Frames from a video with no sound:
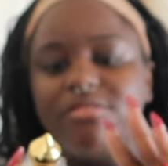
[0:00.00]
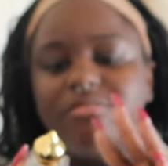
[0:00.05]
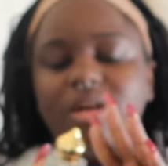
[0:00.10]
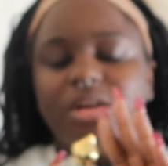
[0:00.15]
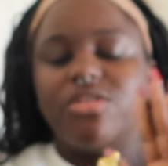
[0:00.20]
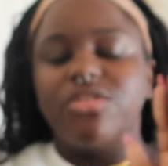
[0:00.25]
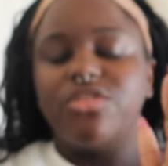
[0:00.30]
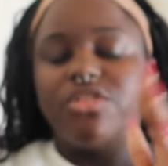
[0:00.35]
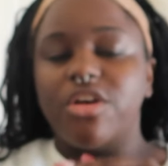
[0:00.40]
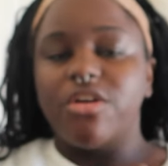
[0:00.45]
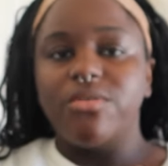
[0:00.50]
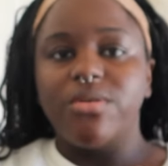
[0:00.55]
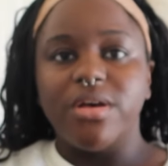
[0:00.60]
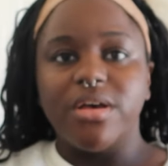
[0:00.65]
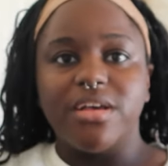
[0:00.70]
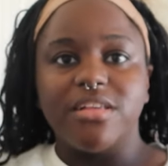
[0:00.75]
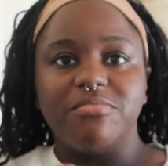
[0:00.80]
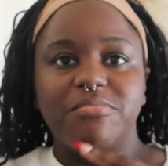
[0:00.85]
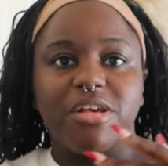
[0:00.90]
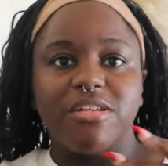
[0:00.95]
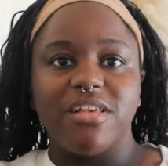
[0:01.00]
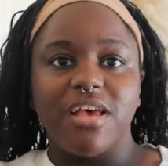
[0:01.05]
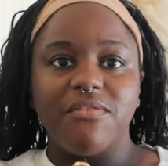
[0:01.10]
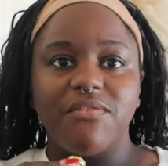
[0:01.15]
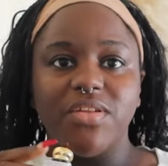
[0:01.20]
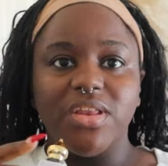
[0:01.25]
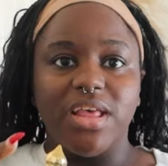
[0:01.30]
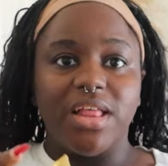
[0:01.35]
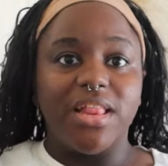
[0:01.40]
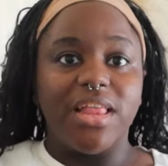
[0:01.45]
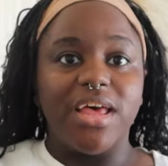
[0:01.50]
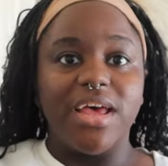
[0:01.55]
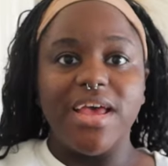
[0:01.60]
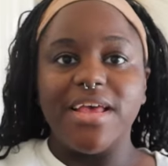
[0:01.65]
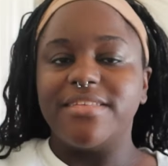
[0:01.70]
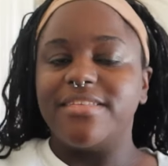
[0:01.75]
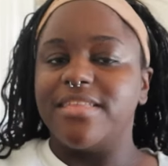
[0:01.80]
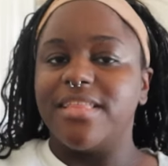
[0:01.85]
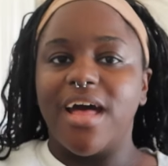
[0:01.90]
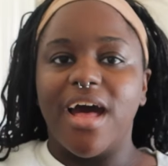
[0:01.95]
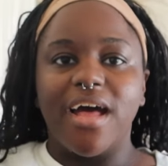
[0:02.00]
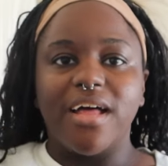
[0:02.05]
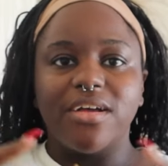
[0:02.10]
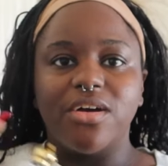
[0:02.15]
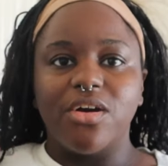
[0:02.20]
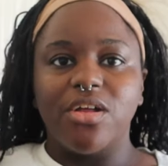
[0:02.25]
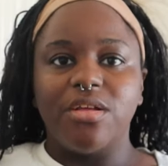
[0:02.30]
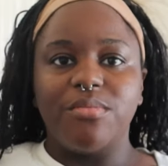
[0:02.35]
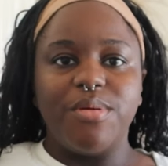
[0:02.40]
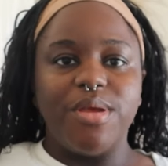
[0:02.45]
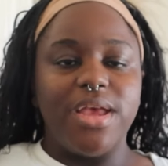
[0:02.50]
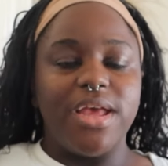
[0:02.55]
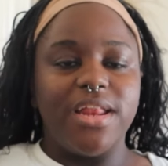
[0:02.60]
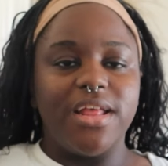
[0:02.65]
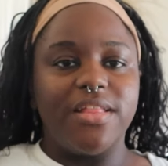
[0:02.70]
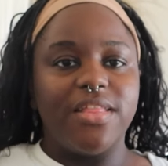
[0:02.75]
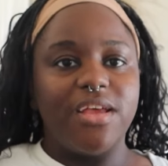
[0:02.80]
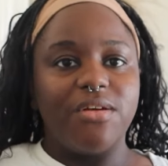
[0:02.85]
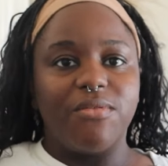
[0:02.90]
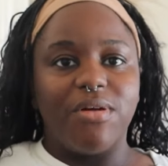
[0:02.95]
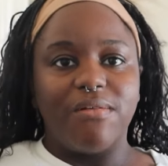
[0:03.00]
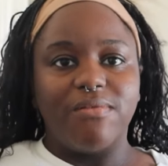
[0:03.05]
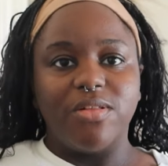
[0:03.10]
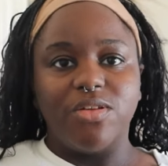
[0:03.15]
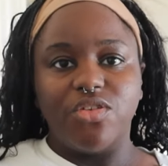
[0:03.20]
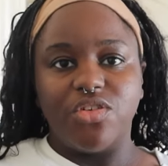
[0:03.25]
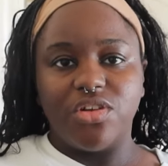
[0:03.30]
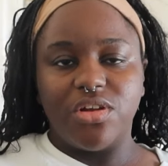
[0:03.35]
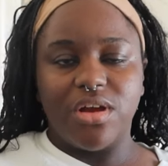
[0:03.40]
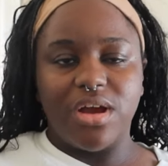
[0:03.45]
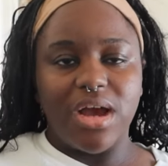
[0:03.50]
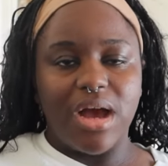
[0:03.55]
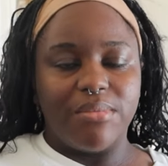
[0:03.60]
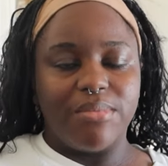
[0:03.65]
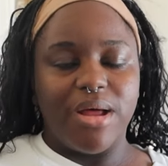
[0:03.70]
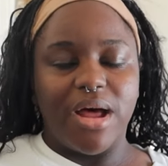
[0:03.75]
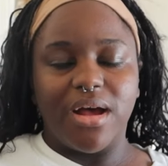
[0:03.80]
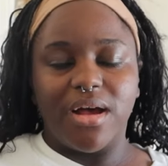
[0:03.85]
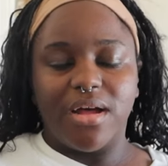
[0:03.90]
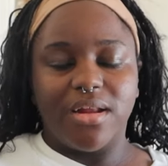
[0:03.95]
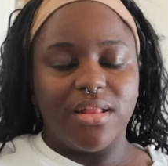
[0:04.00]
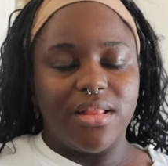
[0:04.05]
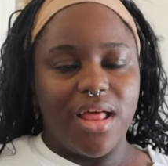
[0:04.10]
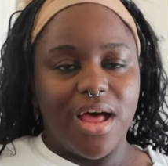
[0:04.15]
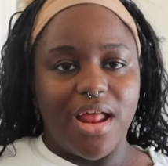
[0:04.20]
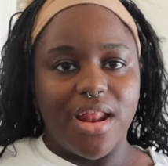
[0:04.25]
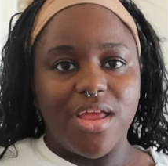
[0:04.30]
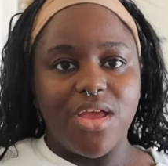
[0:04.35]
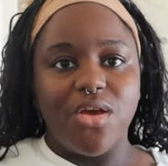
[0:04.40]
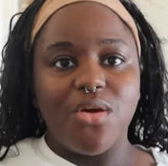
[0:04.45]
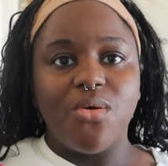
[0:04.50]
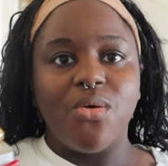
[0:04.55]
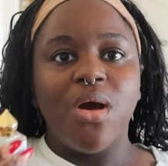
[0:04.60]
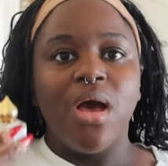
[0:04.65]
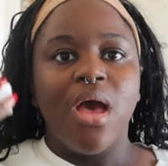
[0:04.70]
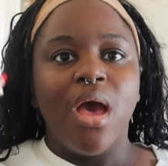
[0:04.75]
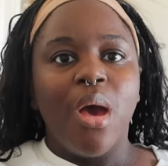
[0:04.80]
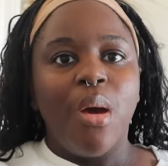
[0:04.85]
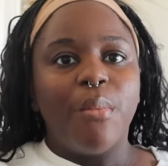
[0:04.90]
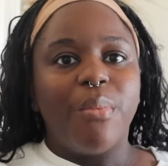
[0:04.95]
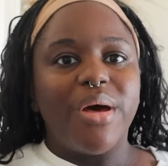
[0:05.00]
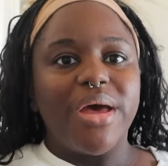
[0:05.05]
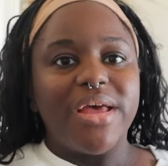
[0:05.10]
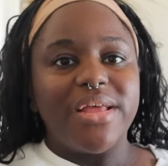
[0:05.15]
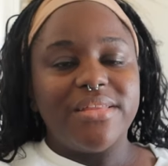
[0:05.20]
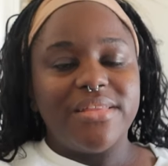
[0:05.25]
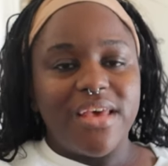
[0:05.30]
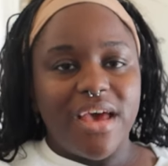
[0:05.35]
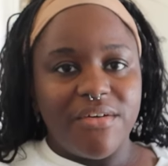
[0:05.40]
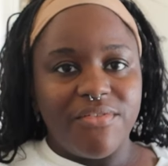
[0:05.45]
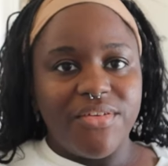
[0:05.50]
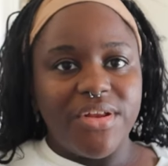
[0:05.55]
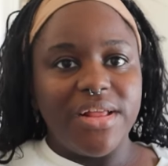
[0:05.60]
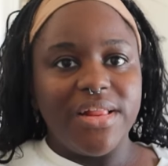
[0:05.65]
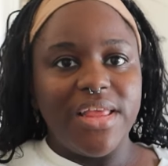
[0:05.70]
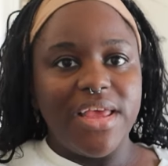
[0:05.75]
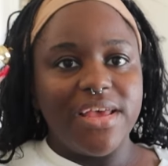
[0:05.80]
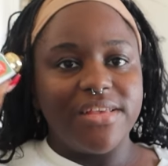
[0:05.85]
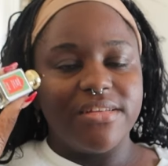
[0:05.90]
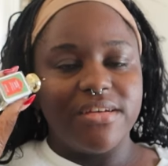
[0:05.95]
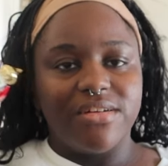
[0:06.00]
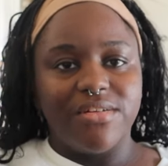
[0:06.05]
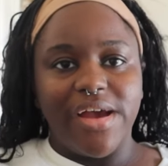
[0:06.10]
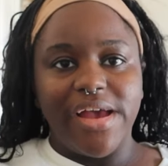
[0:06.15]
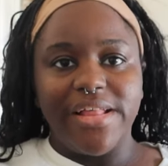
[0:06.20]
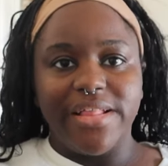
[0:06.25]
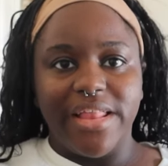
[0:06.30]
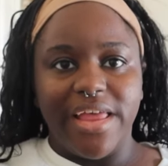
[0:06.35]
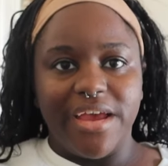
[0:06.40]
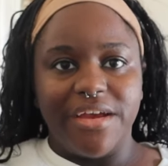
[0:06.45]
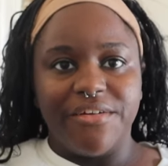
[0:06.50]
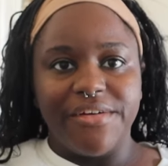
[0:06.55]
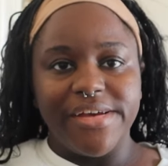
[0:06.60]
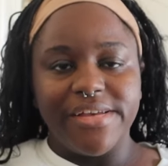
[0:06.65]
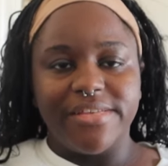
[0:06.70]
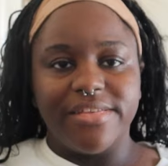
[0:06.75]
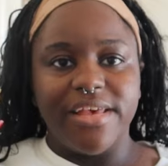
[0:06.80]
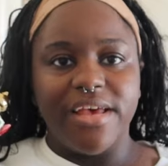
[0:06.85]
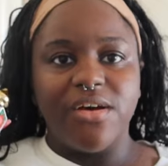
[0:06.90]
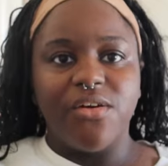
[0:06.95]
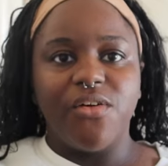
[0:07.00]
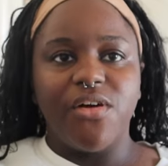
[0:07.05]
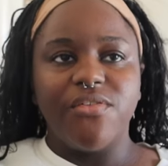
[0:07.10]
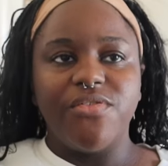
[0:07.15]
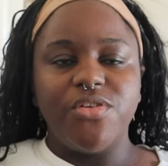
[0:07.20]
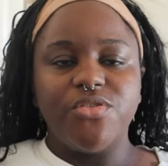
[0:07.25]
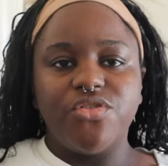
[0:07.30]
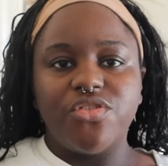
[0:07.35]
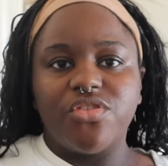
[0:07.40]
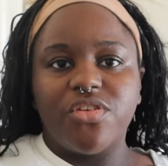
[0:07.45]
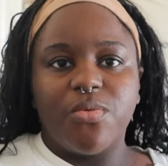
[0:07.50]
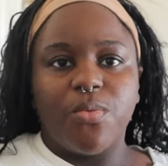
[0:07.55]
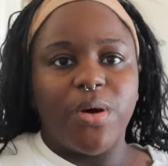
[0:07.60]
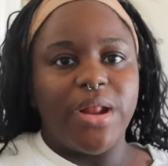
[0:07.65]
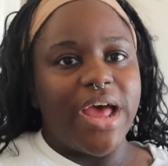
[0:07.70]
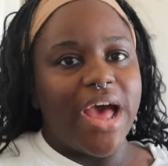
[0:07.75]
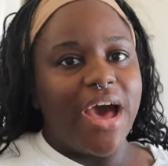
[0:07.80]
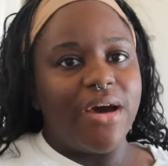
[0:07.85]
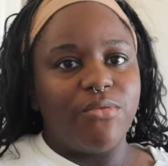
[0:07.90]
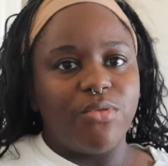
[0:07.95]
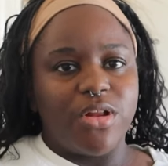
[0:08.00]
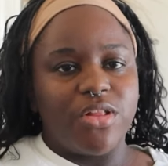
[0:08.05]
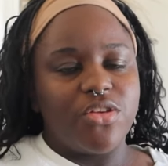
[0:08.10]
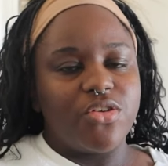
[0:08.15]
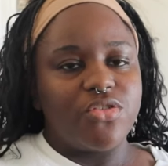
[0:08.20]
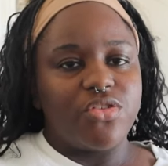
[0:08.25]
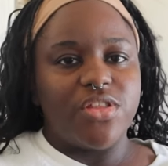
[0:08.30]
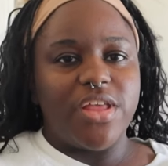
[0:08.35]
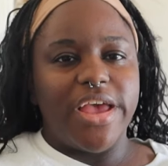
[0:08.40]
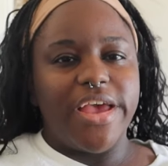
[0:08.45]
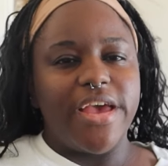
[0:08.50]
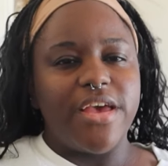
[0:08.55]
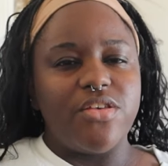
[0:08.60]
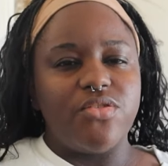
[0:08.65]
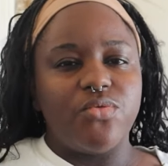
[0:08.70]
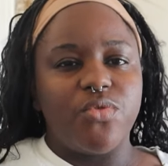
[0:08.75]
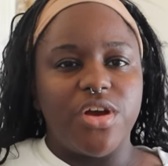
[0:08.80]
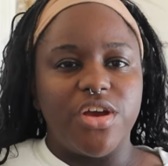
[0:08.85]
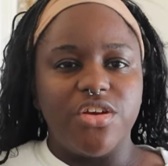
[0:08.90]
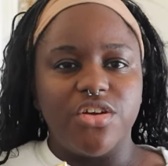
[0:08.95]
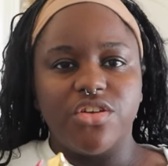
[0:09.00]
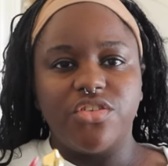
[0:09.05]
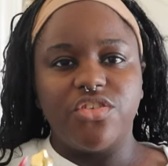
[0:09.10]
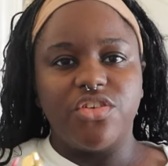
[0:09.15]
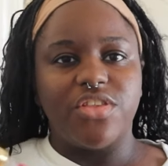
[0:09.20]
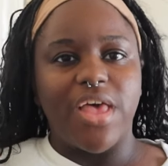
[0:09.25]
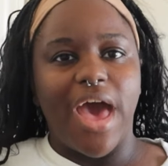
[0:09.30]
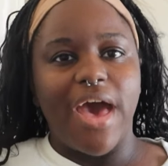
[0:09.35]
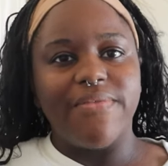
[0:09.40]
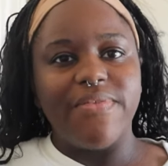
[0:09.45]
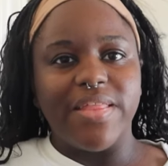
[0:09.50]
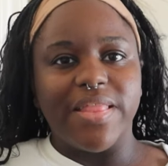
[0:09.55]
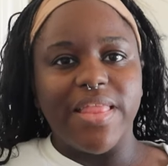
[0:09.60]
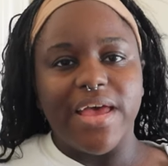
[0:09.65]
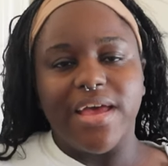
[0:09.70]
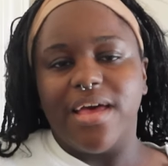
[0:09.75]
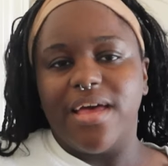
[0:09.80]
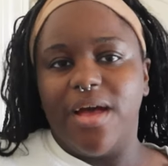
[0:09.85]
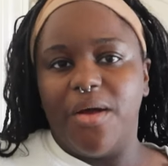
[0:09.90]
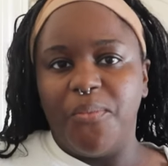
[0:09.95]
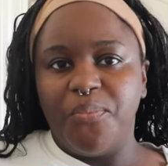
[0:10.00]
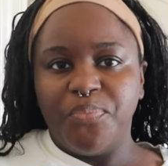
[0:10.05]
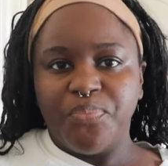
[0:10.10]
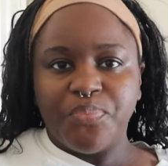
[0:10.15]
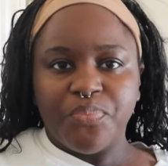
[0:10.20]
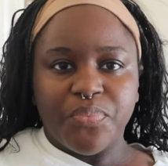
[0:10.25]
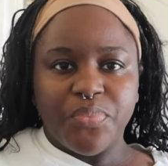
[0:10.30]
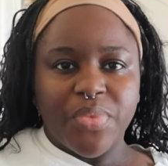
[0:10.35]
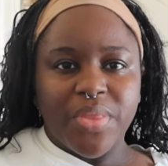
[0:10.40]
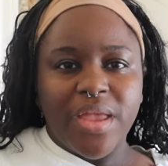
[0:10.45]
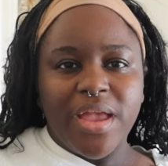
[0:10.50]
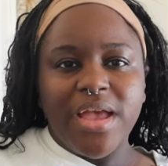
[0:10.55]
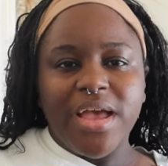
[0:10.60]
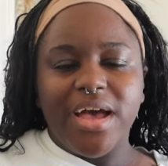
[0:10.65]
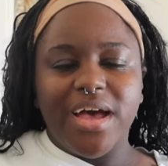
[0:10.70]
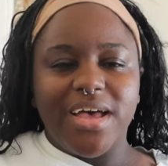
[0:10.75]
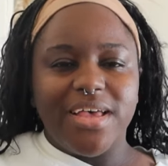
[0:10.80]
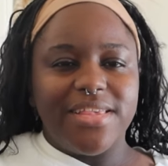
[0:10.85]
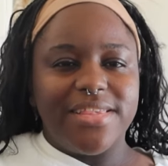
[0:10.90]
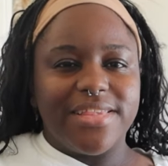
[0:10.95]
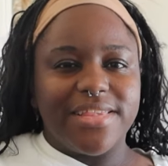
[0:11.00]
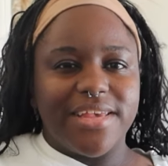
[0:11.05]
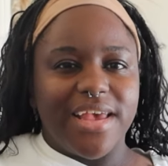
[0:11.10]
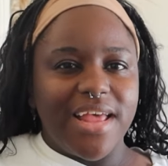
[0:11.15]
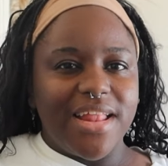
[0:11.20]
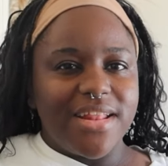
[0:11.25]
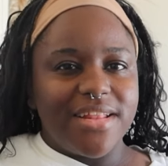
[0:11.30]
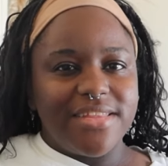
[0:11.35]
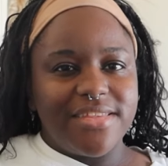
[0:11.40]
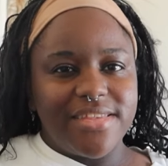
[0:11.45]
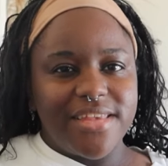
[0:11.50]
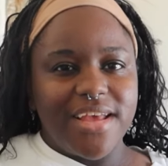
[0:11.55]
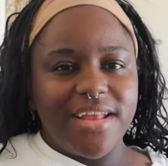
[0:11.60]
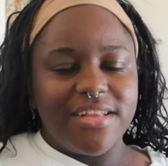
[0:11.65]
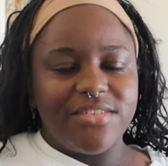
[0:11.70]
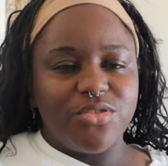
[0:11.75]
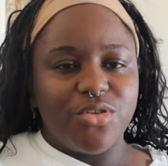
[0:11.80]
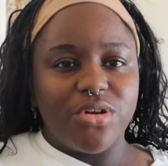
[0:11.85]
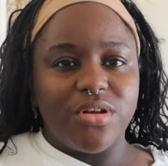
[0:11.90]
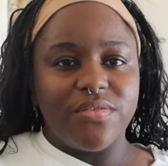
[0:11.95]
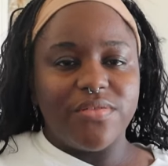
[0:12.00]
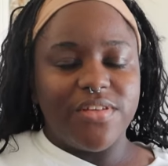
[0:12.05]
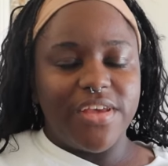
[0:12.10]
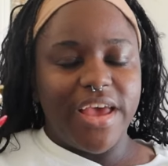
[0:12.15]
Smells so good. It smells like vanilla. It's not going to be anything revolutionary, I'm not going to lie to you, but it definitely is a great layering scent, or if you just want to have one of those days where you're just having like a skin scent sort of